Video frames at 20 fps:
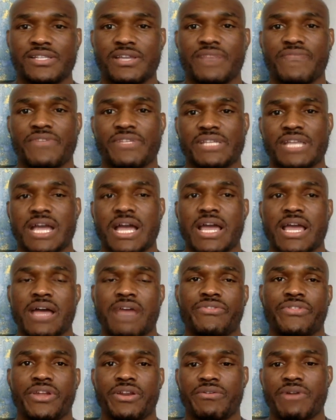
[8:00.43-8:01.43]
toughest guy
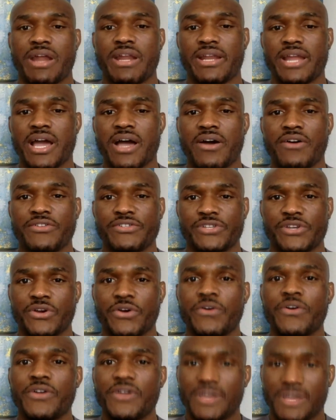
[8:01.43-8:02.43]
out there right now.
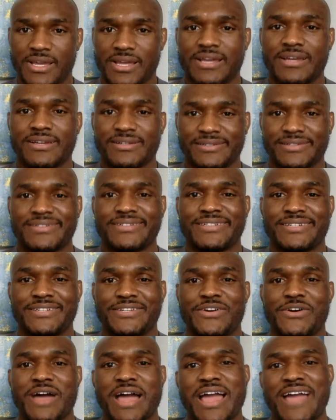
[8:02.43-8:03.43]
So,
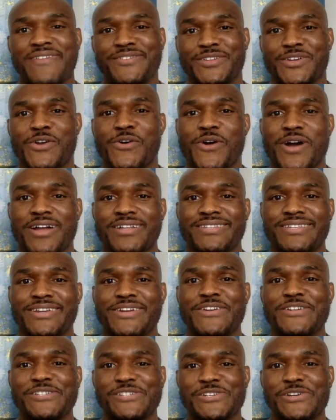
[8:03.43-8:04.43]
I have to go out
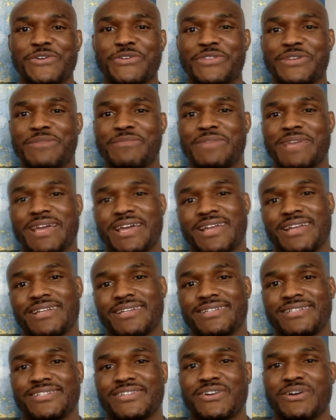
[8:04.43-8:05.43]
there and show them that,
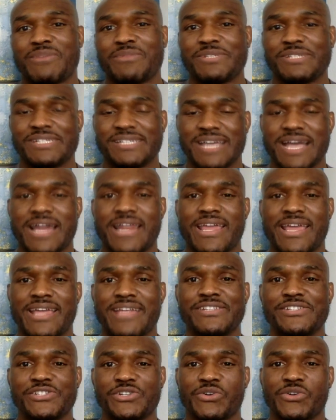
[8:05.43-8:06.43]
I'm just kind of head
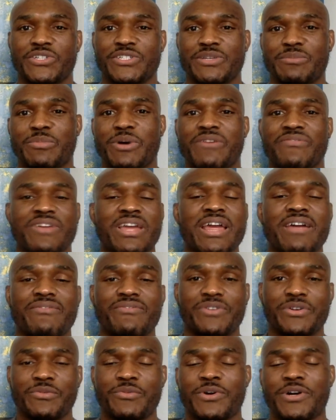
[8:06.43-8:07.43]
and shoulders above
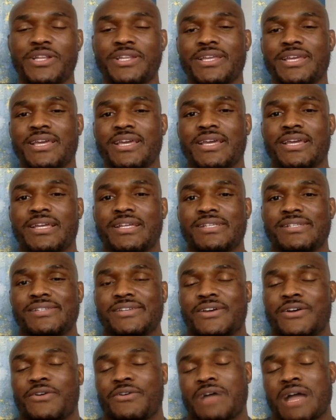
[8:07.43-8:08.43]
everyone.
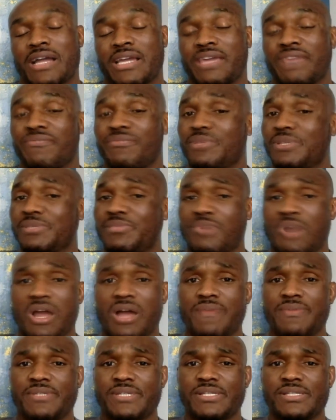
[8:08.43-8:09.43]
So I give him his
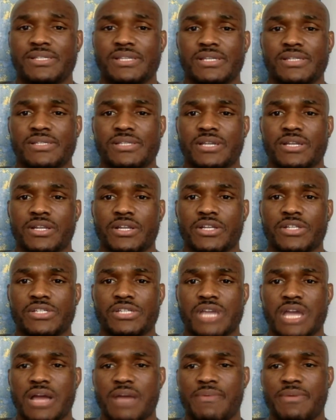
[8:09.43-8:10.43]
props. He's done a good
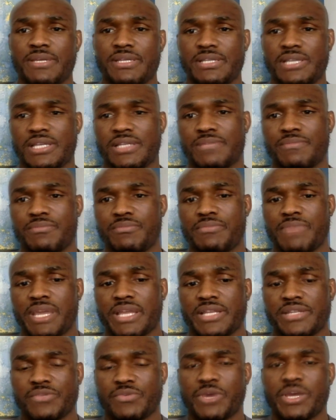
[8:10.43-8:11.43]
job. He's made
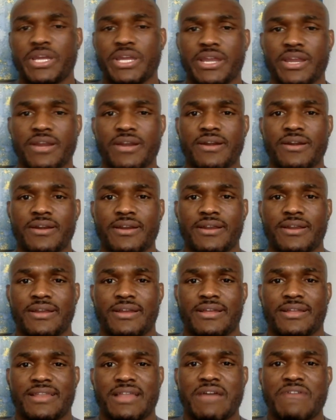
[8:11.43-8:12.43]
his way here.
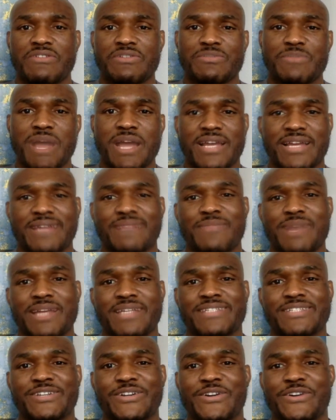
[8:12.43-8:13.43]
Now is my
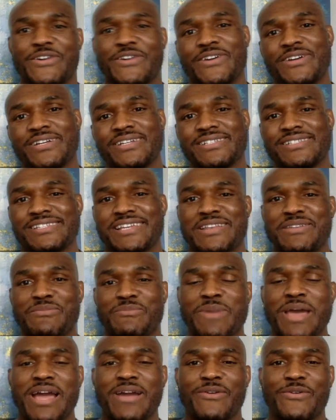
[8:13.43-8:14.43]
turn to send him
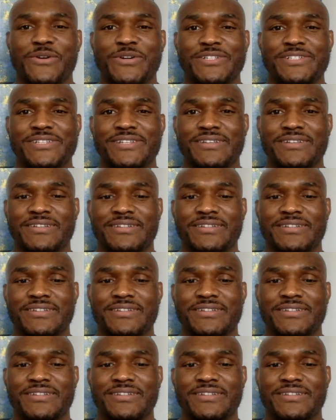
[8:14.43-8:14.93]
backwards.